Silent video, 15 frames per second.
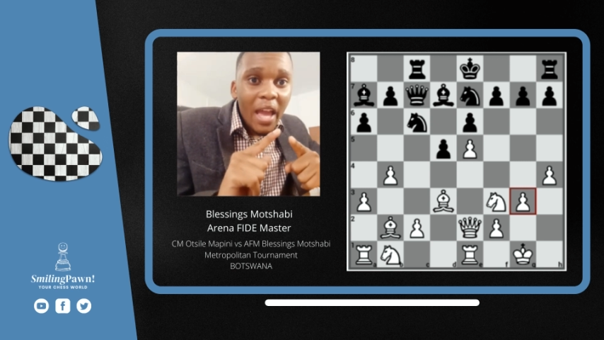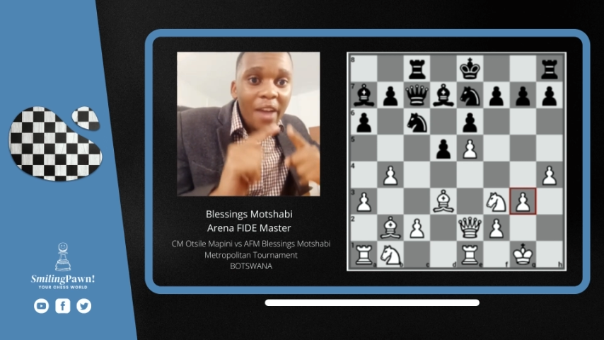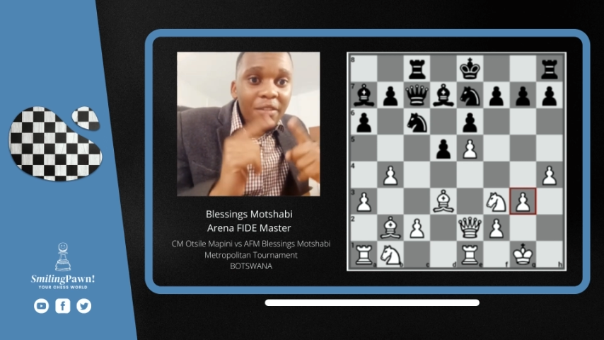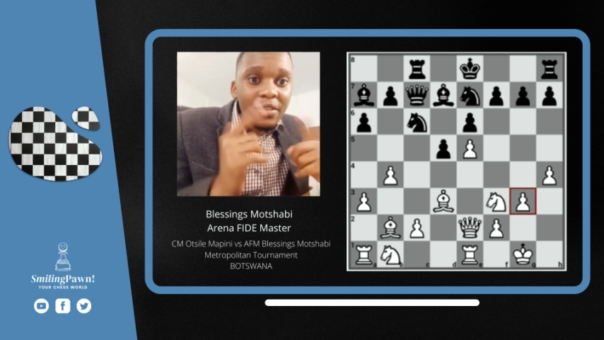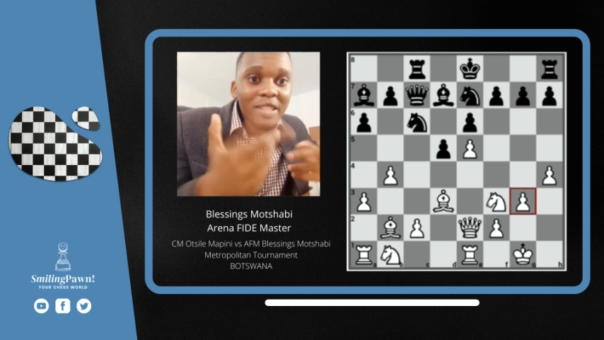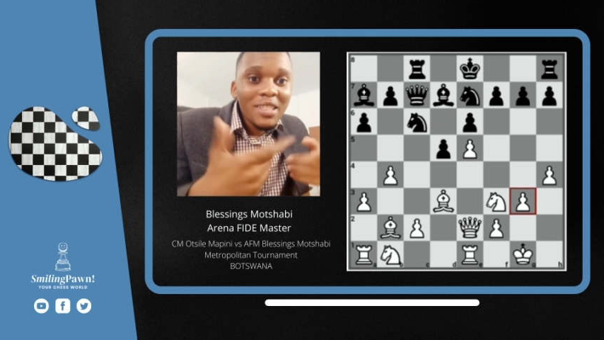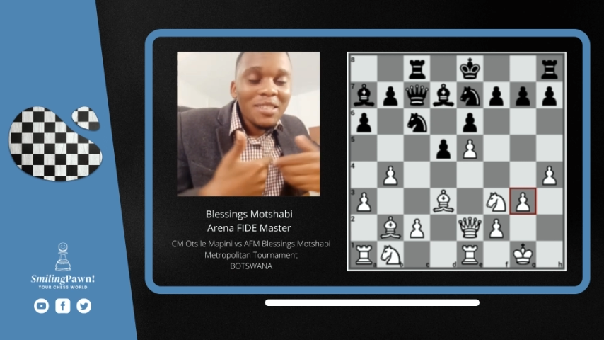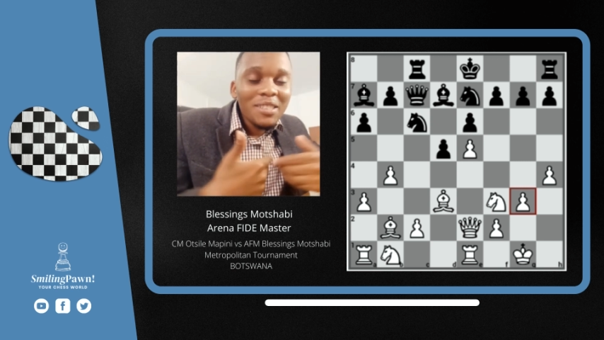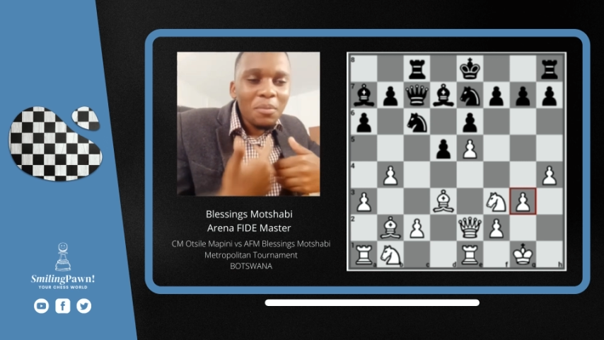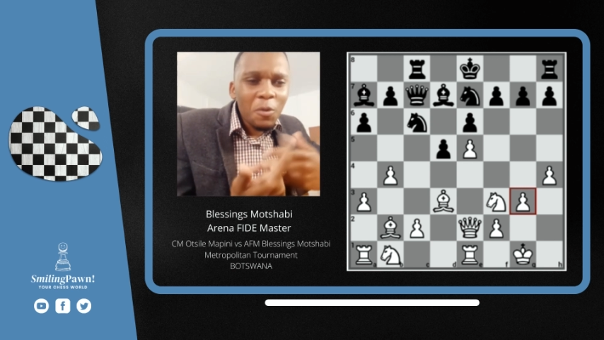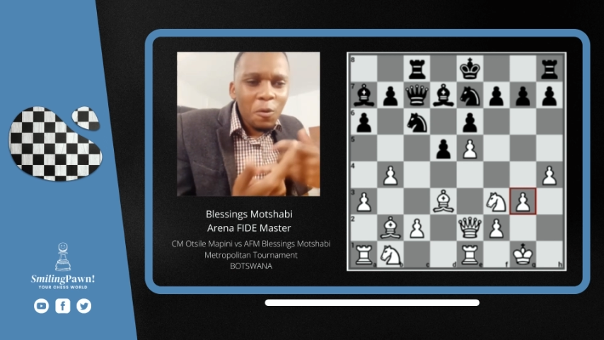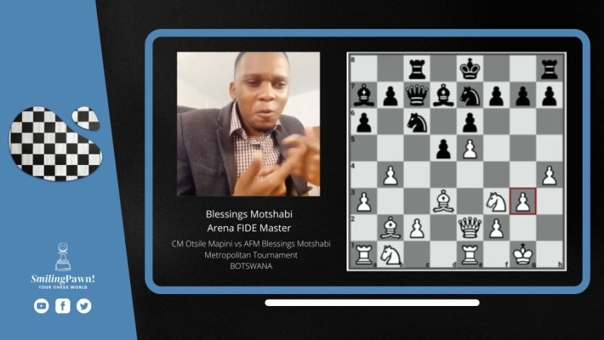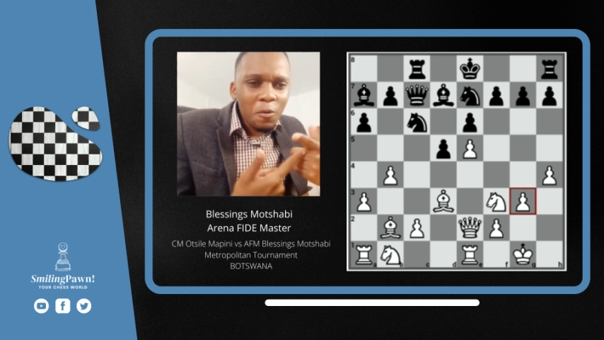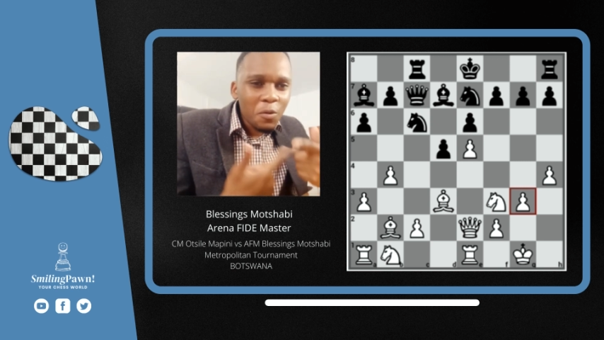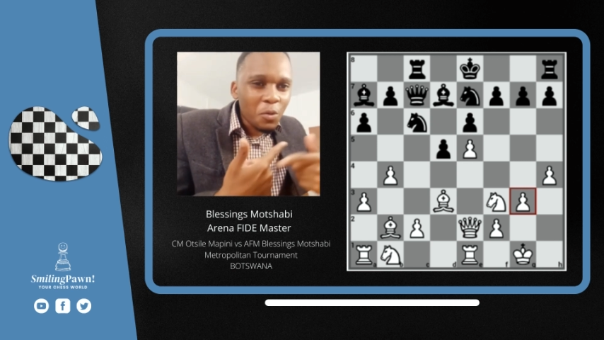f6
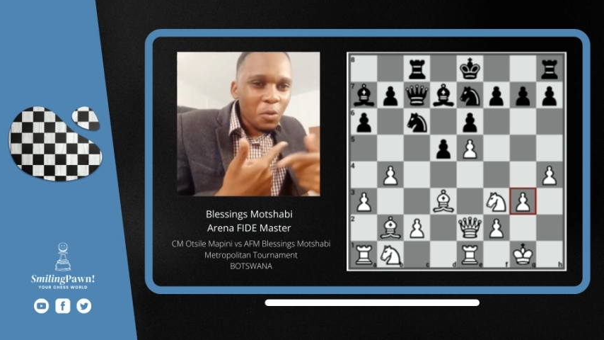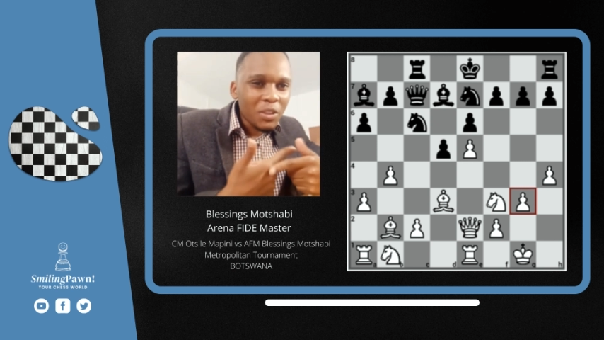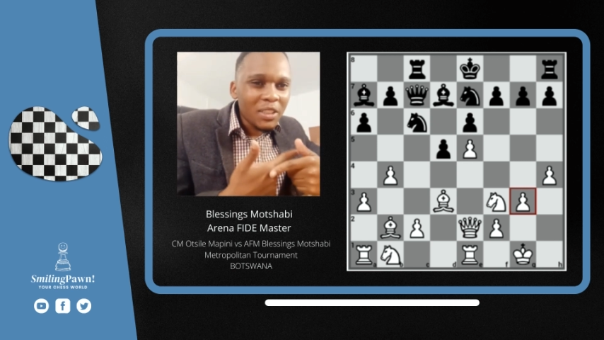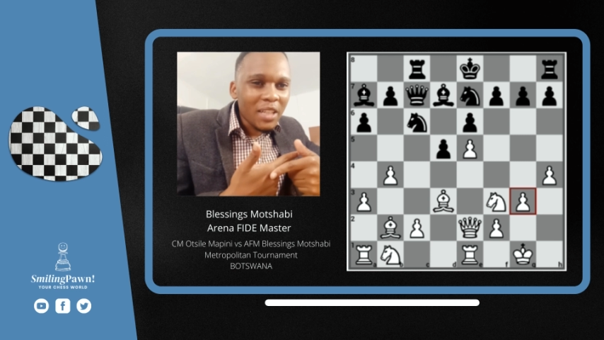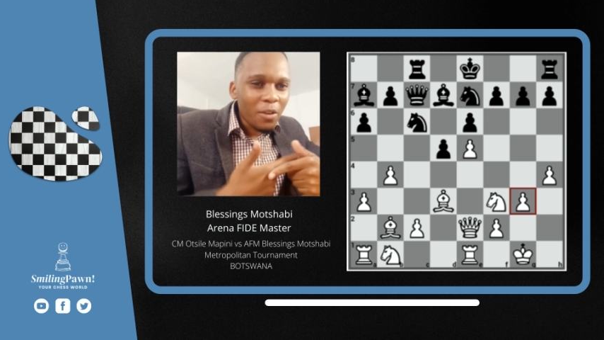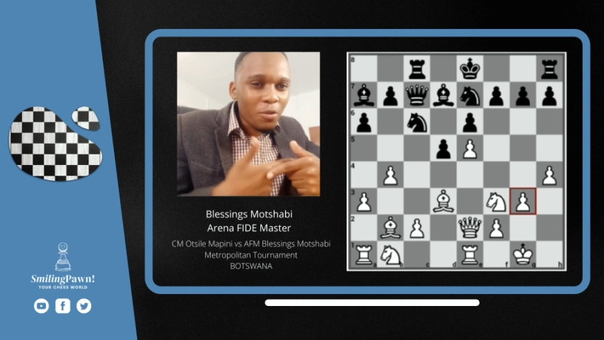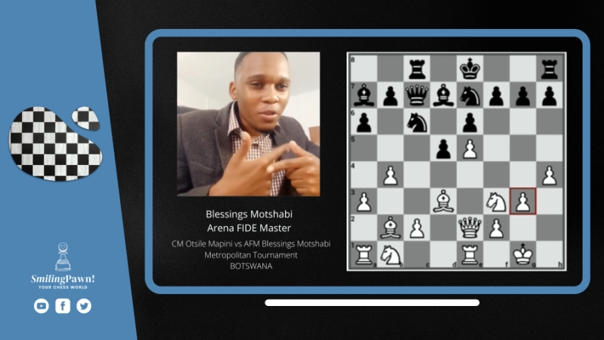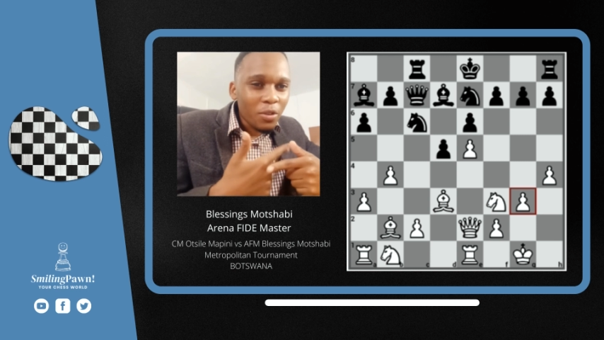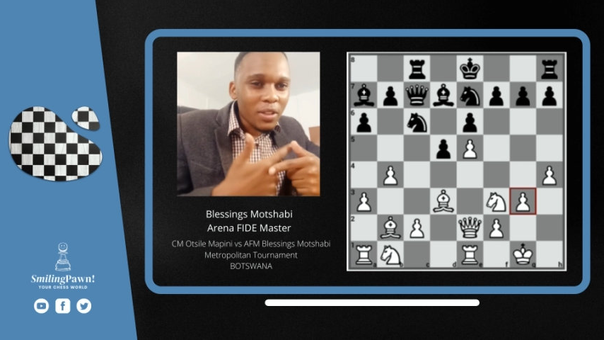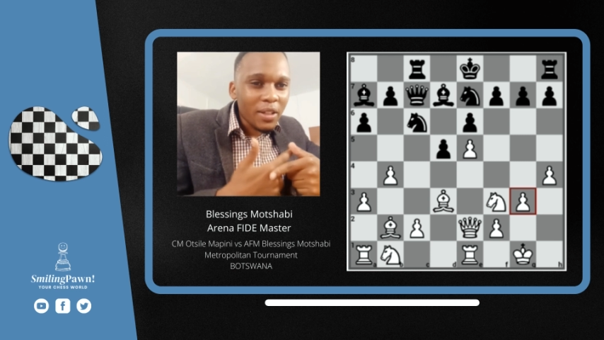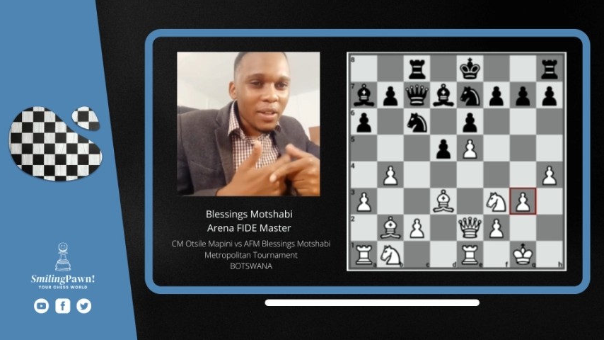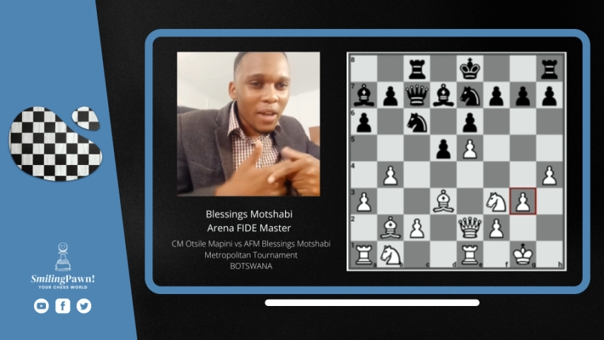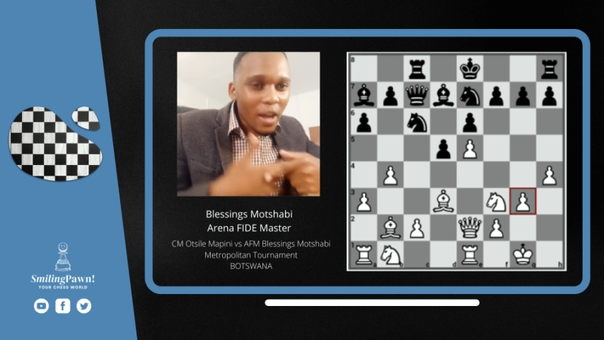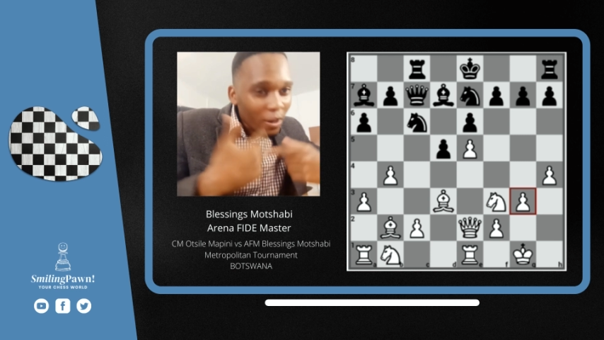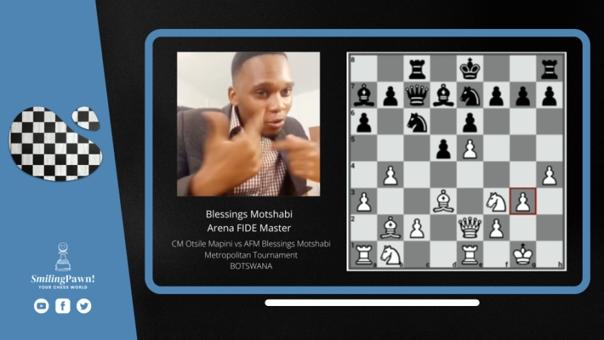move which I
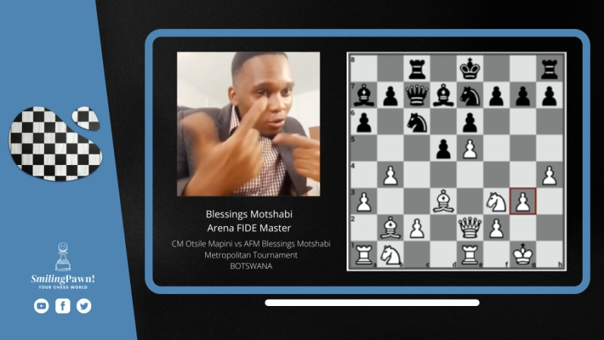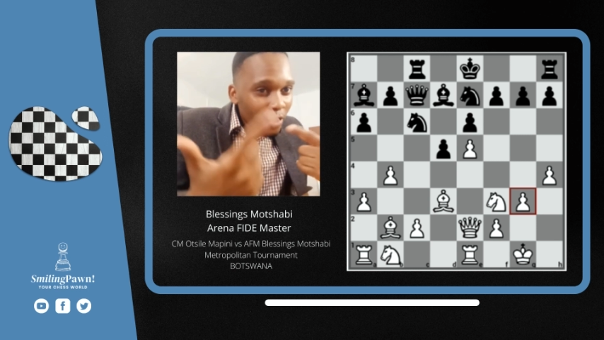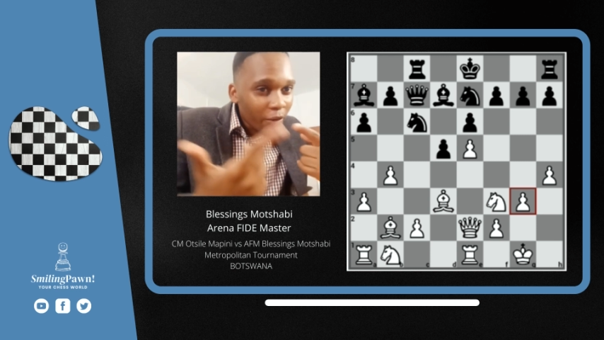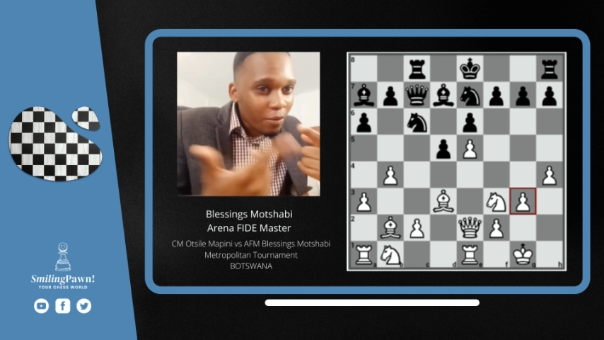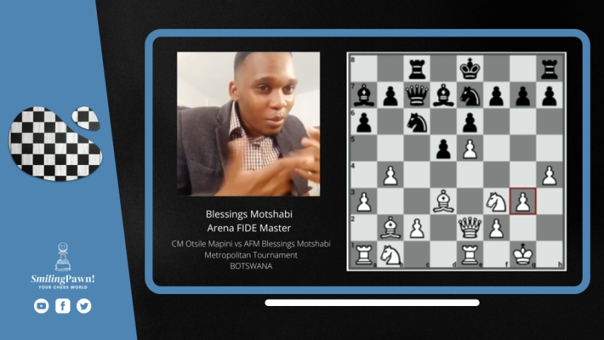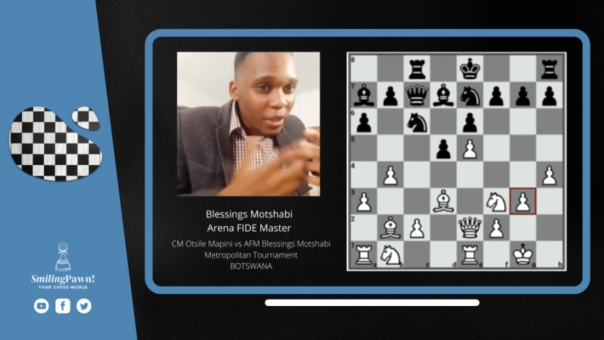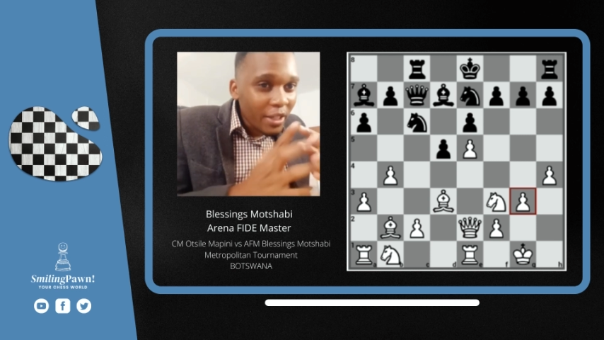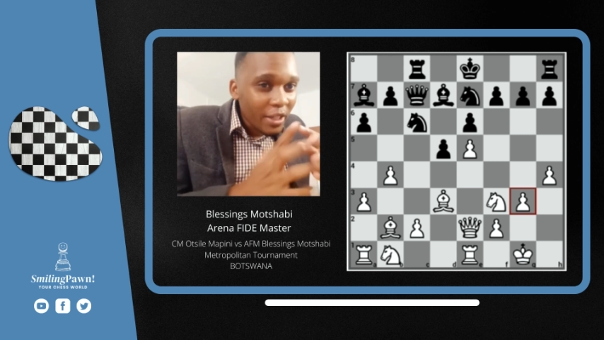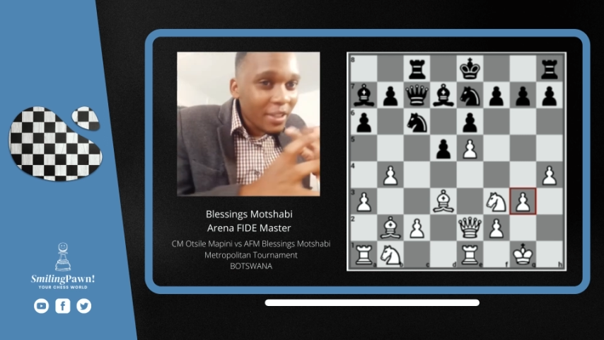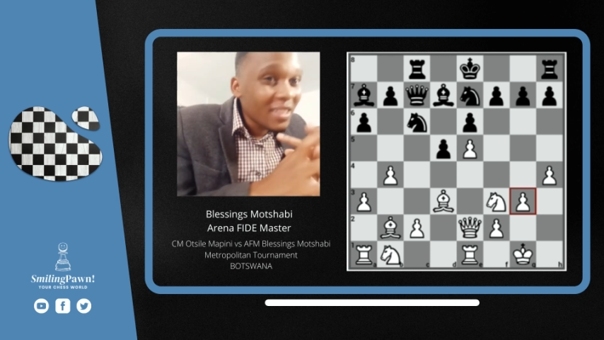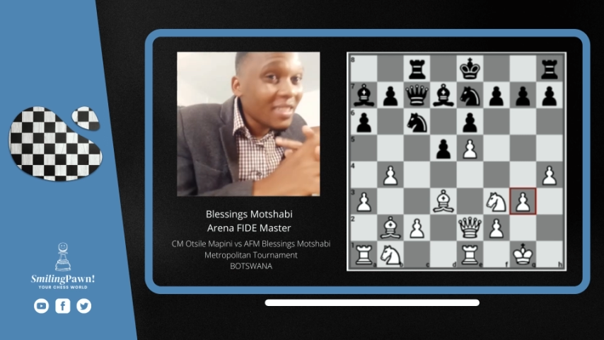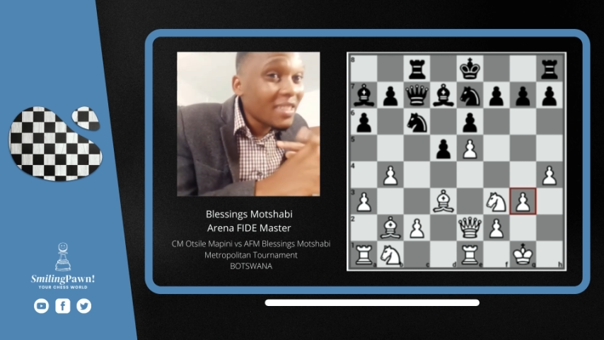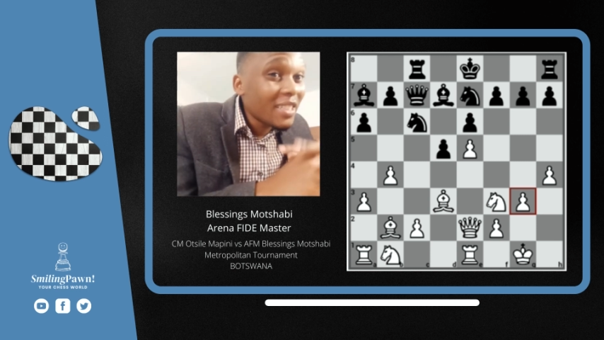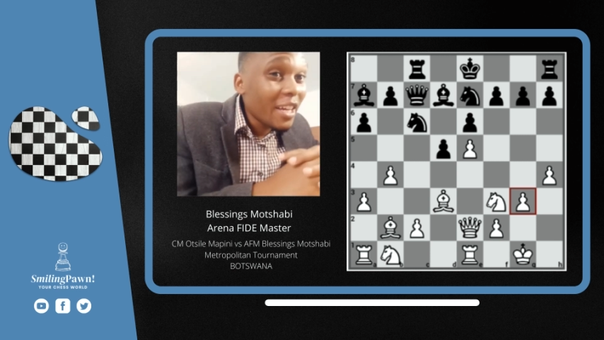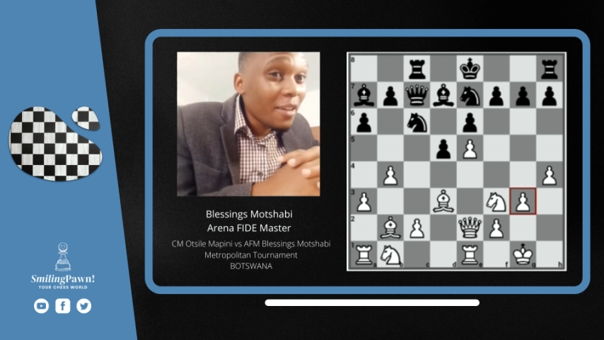could have played
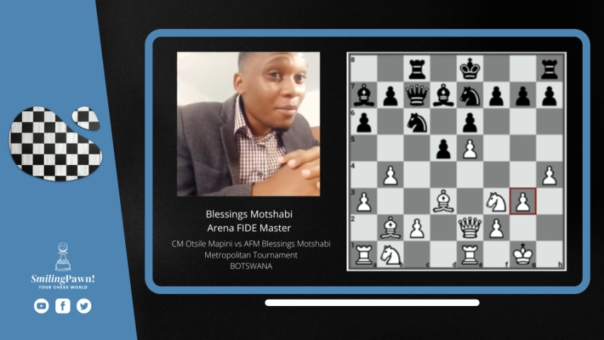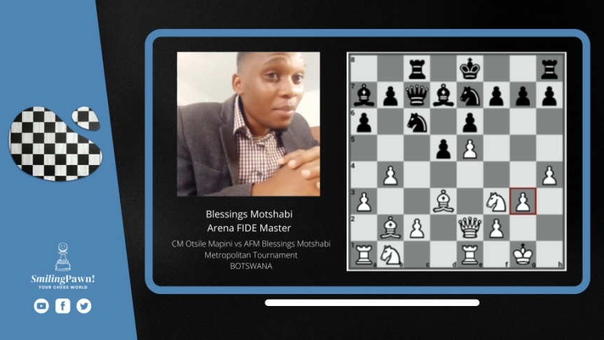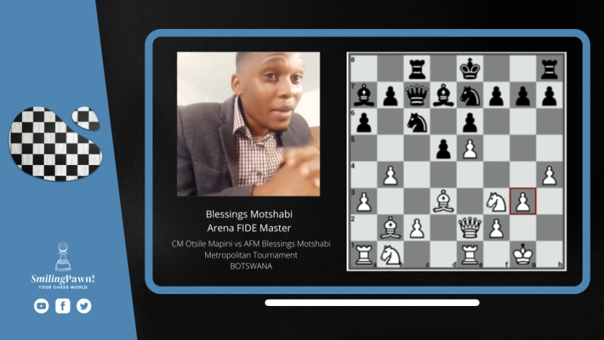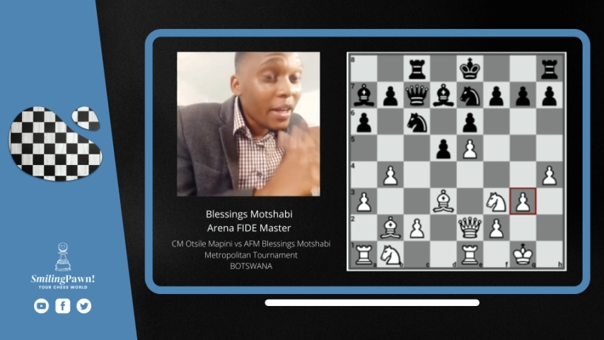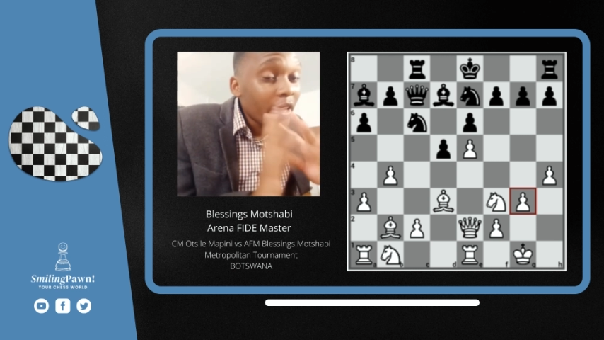in this game,